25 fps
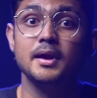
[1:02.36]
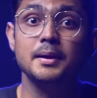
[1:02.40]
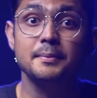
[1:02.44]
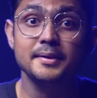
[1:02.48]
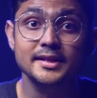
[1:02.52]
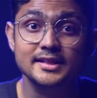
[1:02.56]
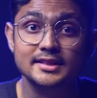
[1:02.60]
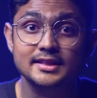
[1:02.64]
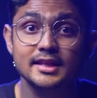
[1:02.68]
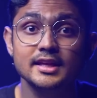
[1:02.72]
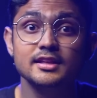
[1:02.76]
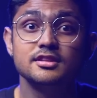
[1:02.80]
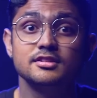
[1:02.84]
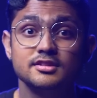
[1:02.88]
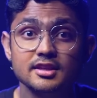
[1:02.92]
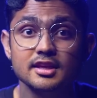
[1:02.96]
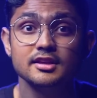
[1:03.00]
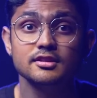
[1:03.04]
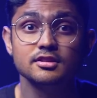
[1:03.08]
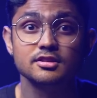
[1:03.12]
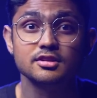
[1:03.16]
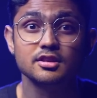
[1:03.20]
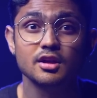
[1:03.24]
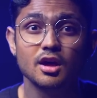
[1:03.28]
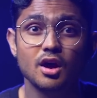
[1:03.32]
Maybe this
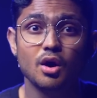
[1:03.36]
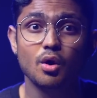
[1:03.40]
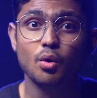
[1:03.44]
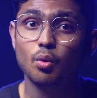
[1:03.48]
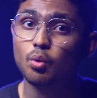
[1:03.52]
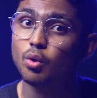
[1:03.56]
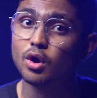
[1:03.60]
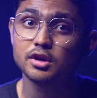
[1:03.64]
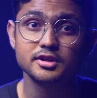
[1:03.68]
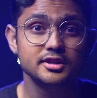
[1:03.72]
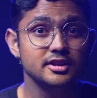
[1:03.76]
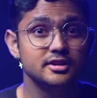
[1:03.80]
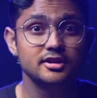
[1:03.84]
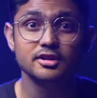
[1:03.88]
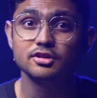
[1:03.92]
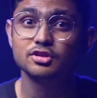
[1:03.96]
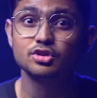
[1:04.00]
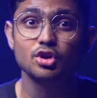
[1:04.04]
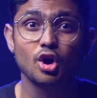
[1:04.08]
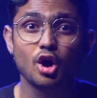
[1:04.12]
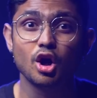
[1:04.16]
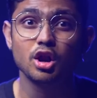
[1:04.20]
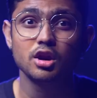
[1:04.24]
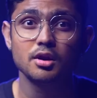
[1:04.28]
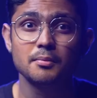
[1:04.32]
is what it
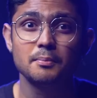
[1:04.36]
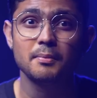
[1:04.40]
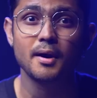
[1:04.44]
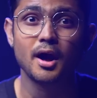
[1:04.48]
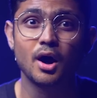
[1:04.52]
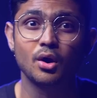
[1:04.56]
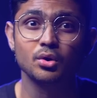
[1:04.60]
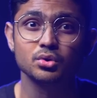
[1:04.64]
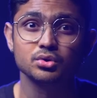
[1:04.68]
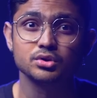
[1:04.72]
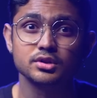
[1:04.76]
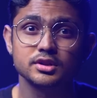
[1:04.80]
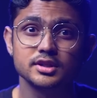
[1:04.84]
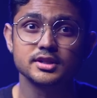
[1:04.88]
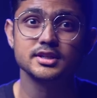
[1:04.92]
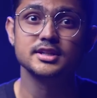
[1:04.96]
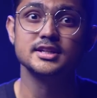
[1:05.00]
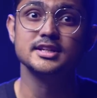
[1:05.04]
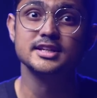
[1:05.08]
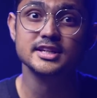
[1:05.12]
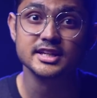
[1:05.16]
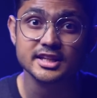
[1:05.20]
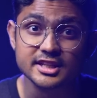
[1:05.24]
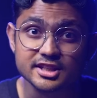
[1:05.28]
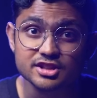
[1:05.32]
is all about.
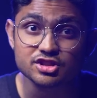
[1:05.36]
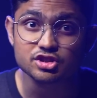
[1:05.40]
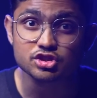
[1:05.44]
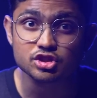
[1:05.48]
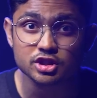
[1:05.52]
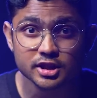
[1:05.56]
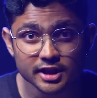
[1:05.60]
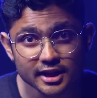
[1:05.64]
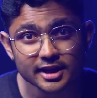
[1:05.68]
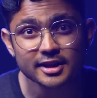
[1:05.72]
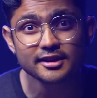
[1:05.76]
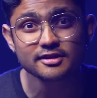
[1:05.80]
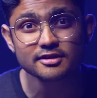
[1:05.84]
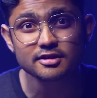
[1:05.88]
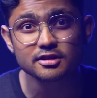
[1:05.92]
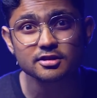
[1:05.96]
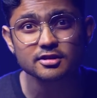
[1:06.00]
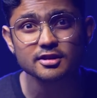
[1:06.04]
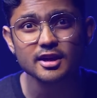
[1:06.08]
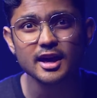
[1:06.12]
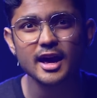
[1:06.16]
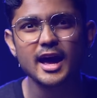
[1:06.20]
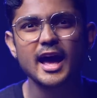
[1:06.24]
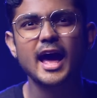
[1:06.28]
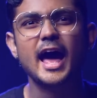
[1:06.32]

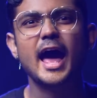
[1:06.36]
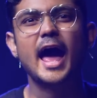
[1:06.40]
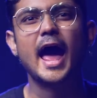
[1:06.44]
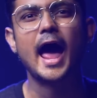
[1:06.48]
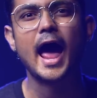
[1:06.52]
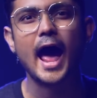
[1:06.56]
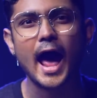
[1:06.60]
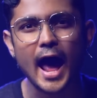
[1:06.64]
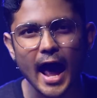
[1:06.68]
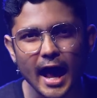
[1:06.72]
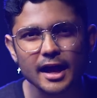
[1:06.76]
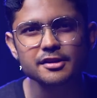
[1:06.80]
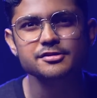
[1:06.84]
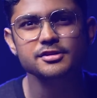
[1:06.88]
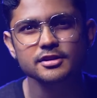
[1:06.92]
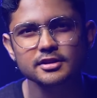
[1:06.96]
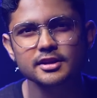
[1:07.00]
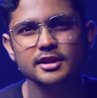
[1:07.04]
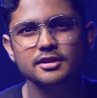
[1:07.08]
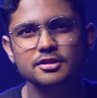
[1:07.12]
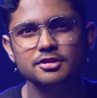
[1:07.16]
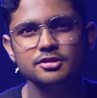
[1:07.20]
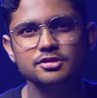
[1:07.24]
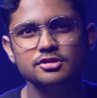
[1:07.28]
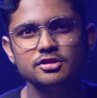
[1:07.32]
Jeans has in
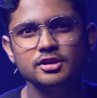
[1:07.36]
its